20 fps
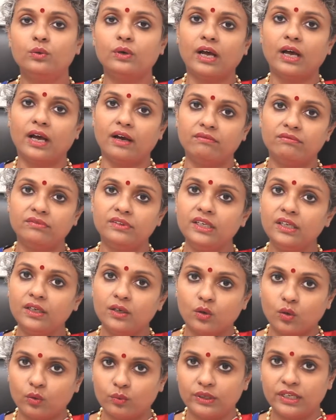to have the
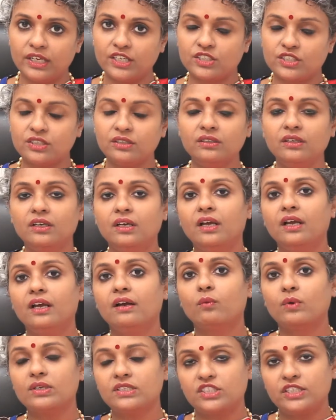ovulation.
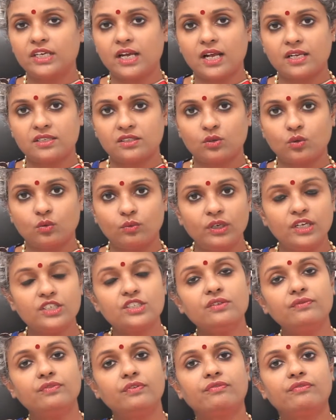Once she has the ovulation,